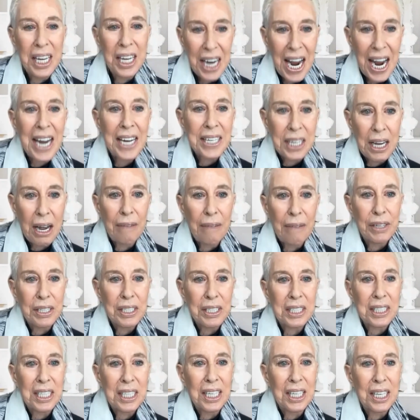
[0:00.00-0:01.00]
it has
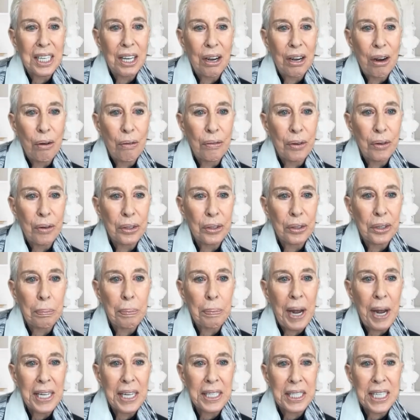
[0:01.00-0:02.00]
obviously over the
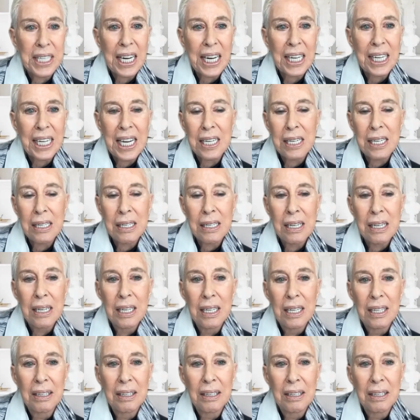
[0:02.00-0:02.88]
past decade.